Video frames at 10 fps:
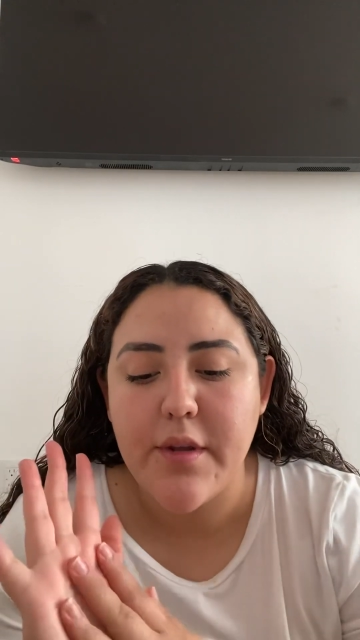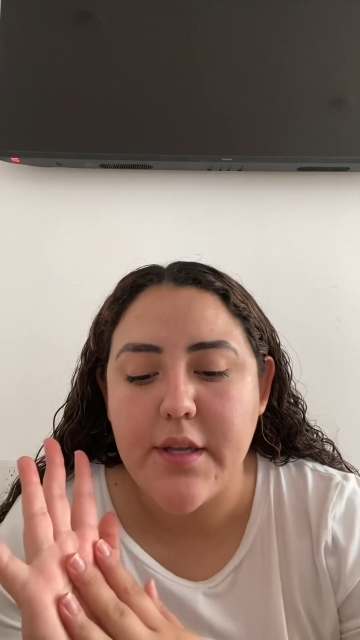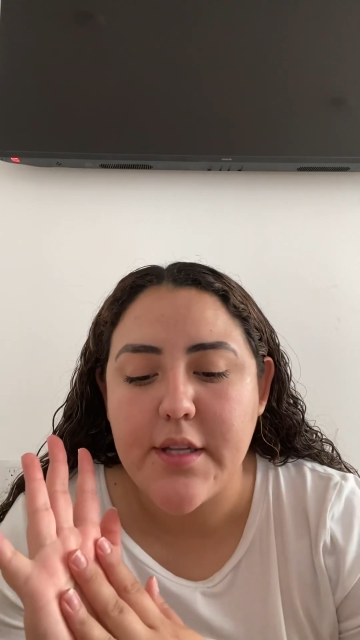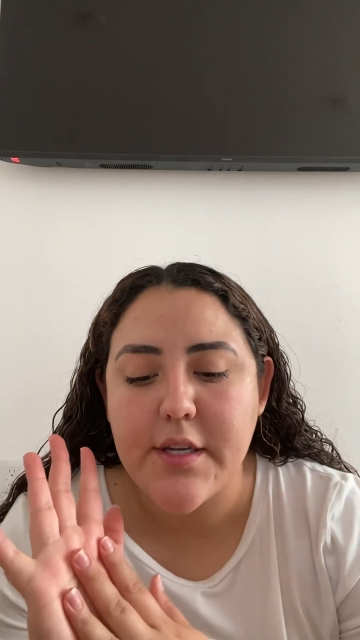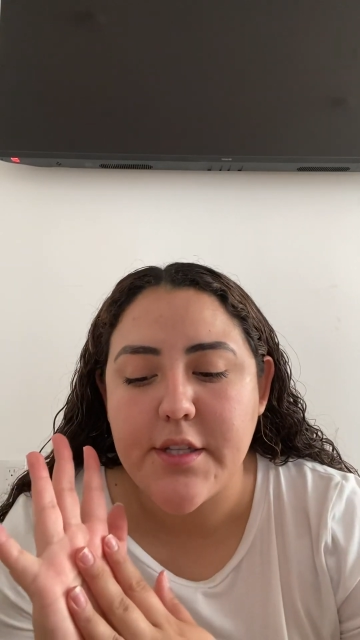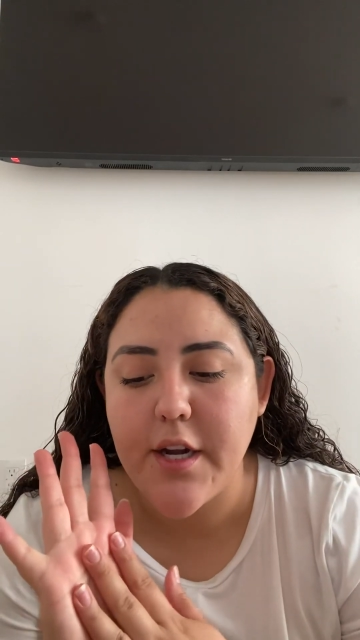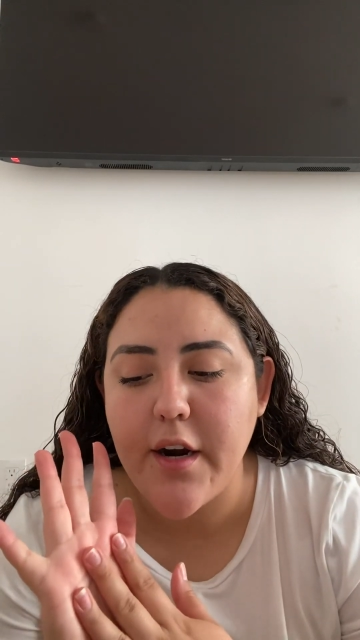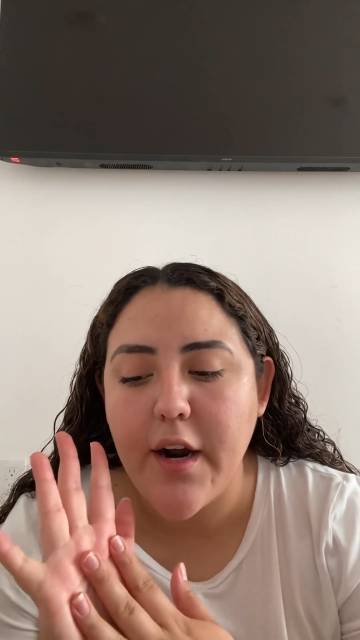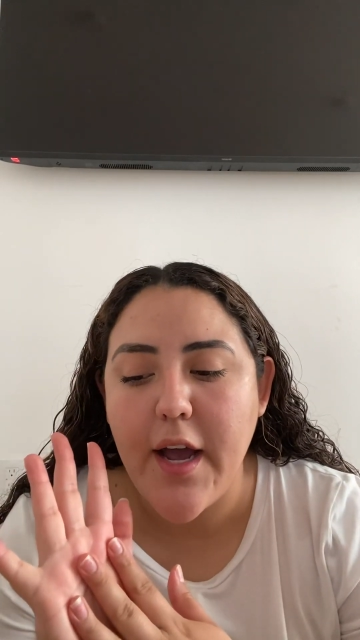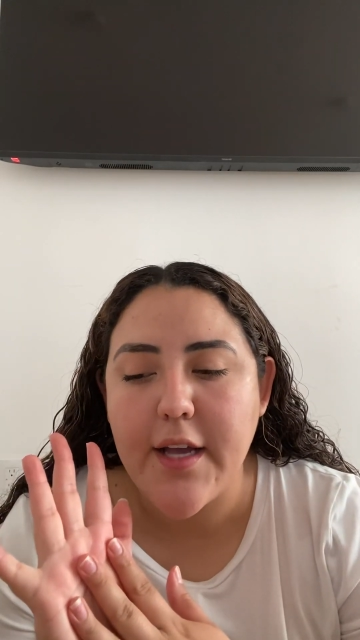the
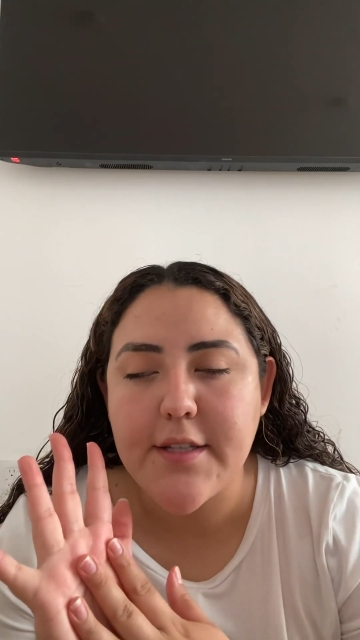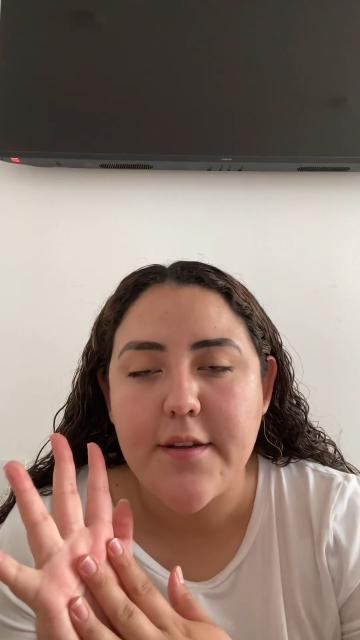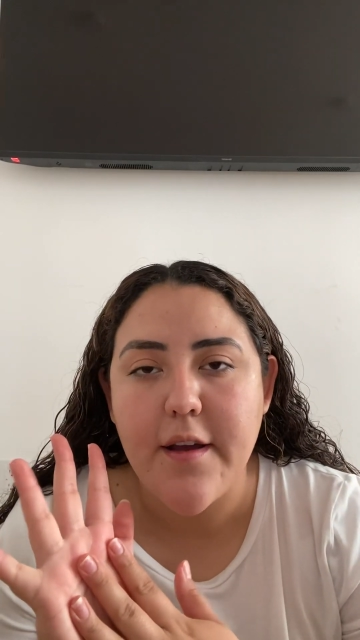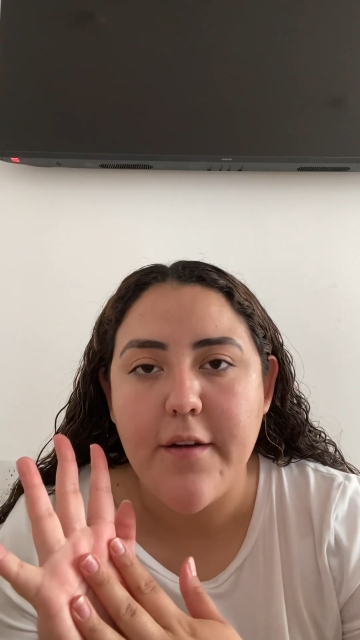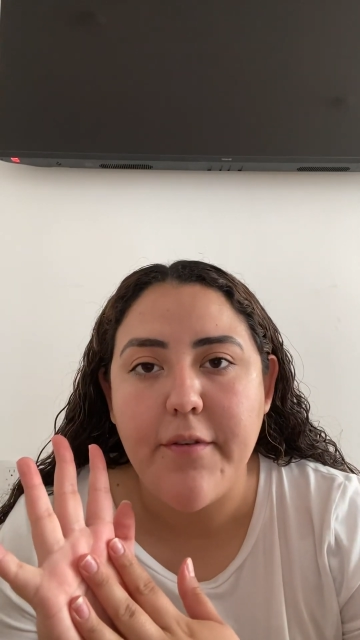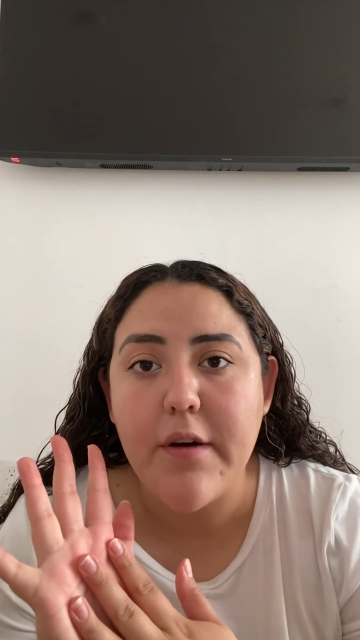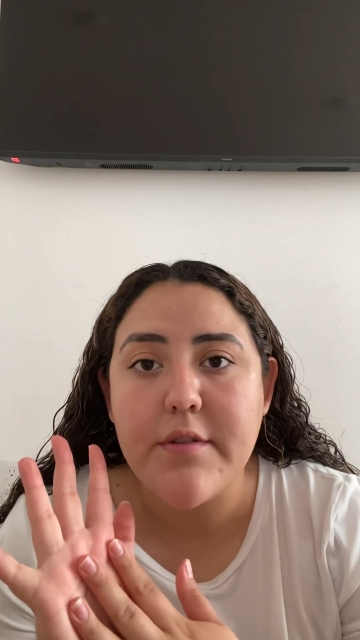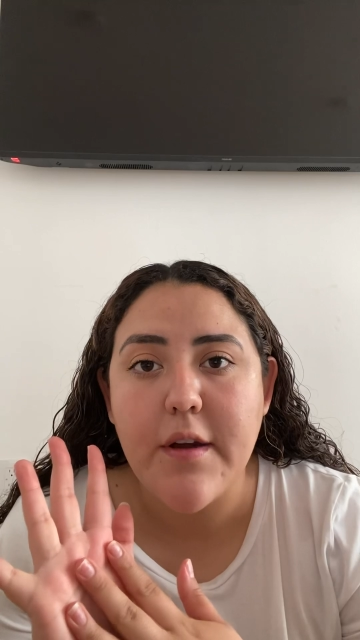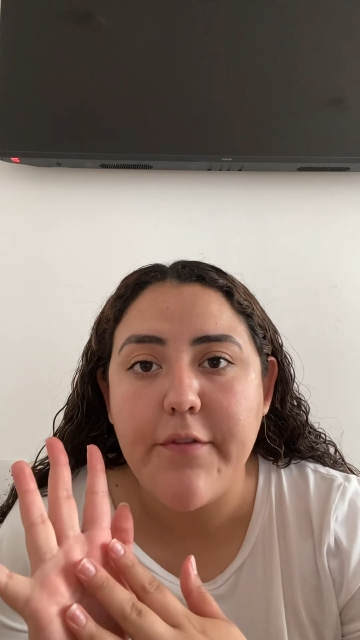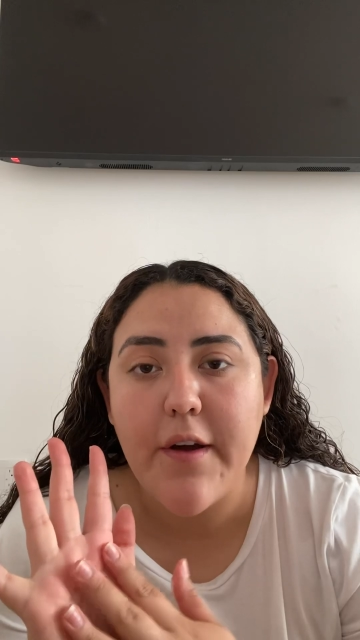car has
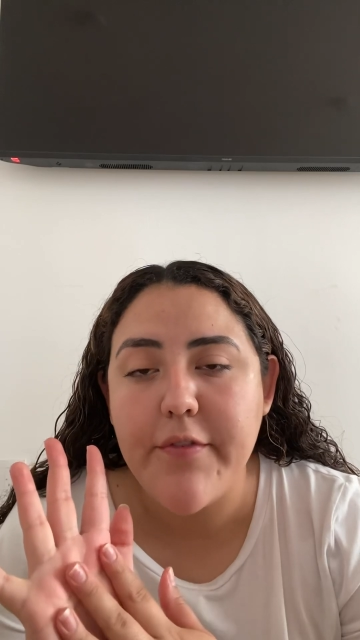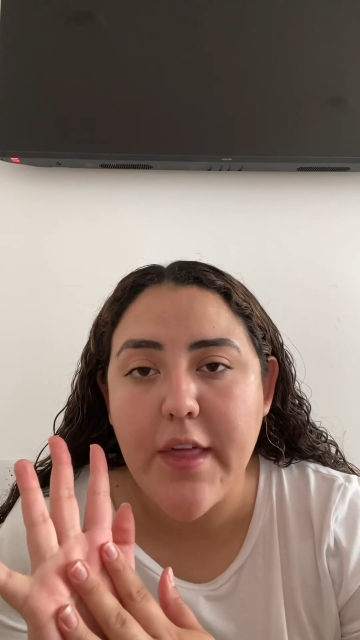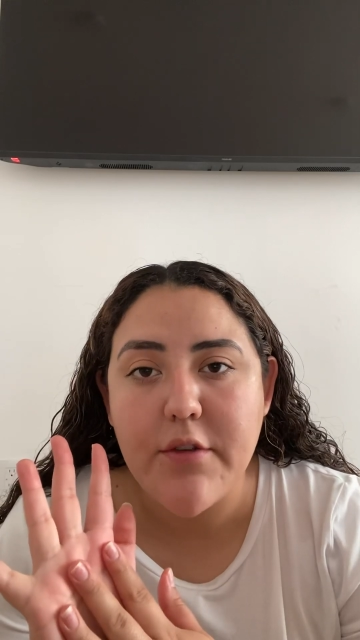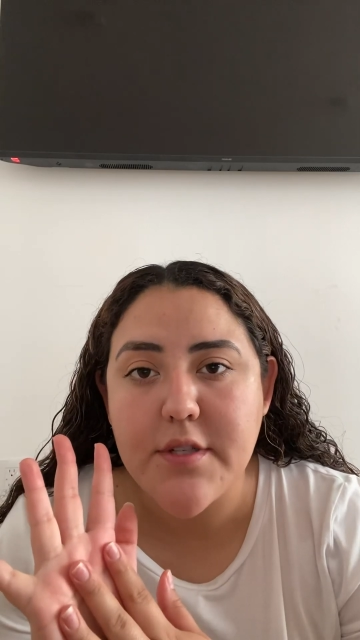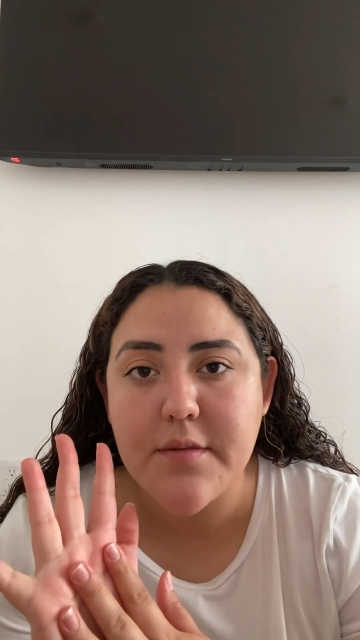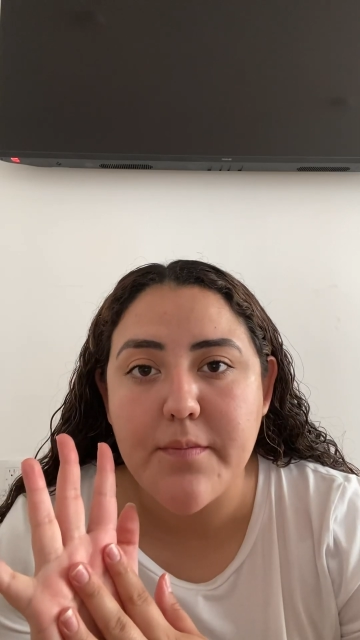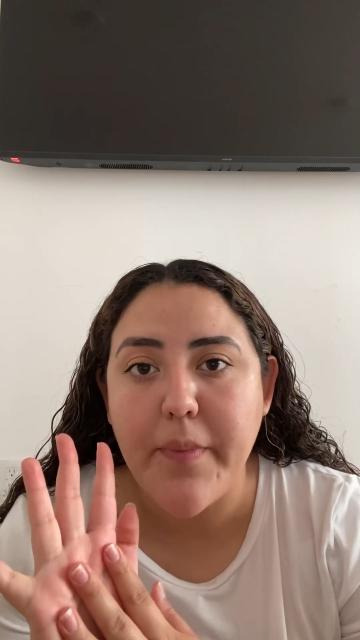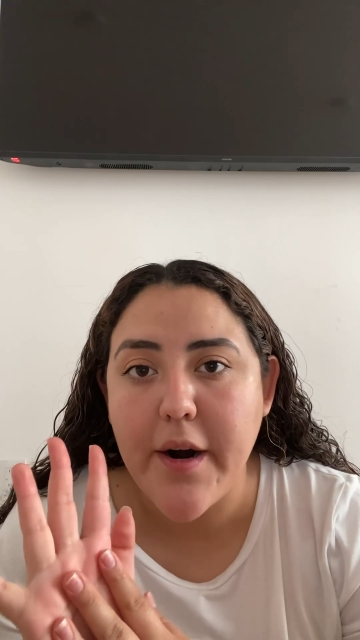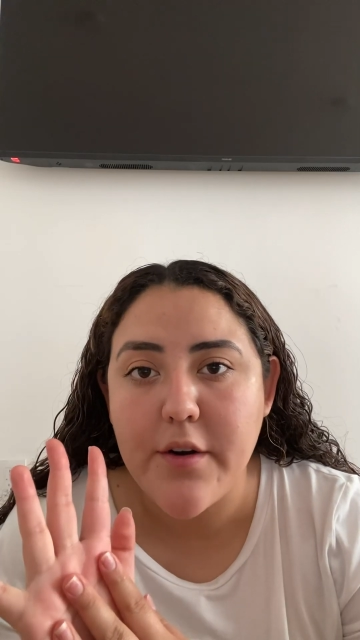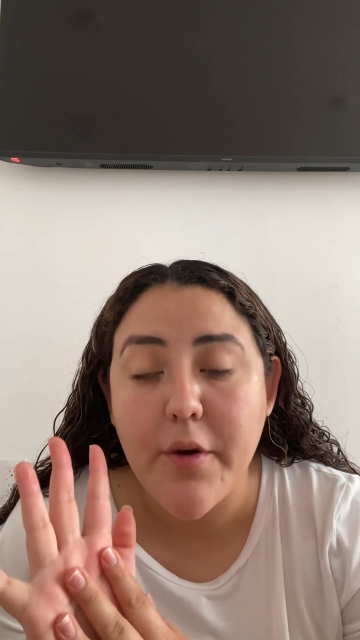5,000
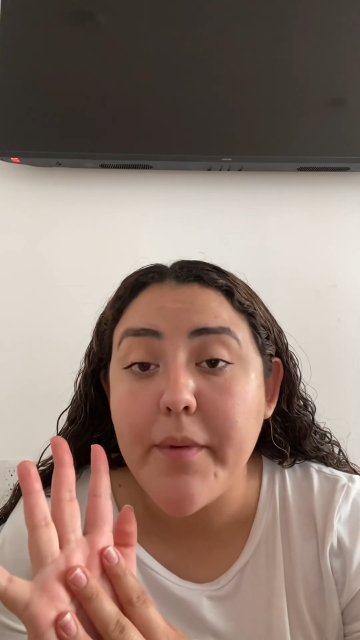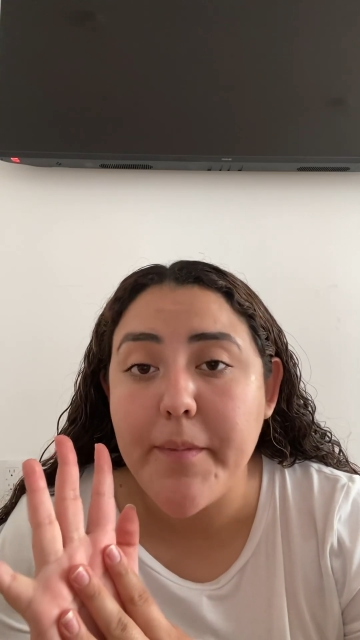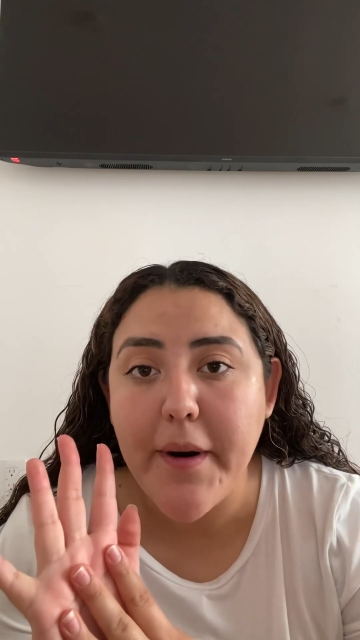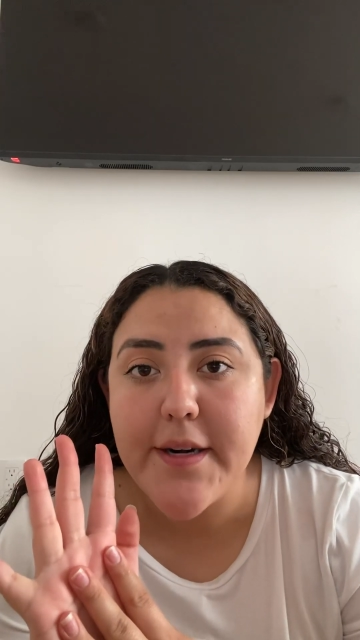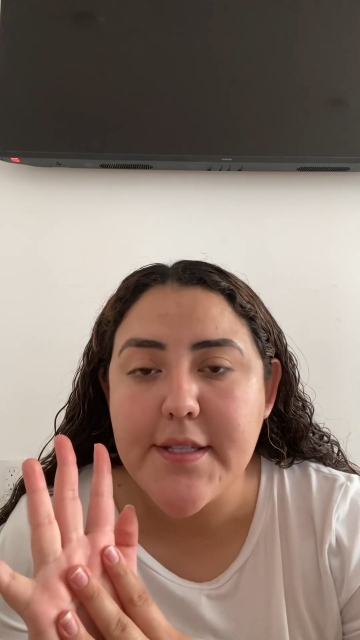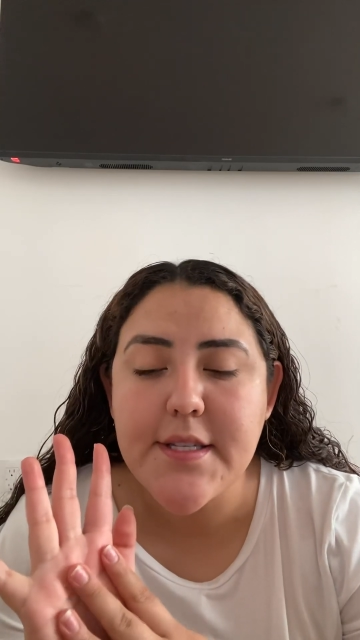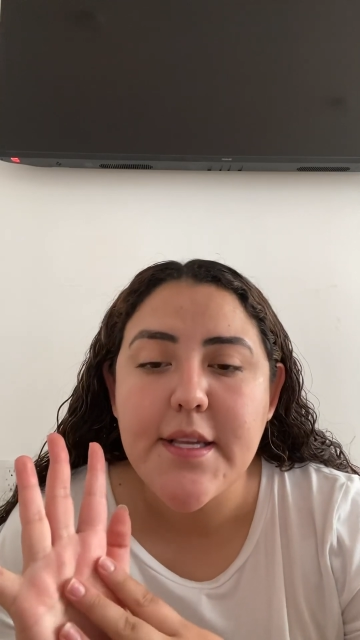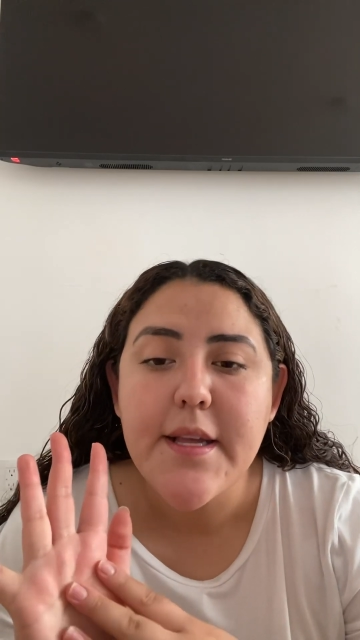number parts,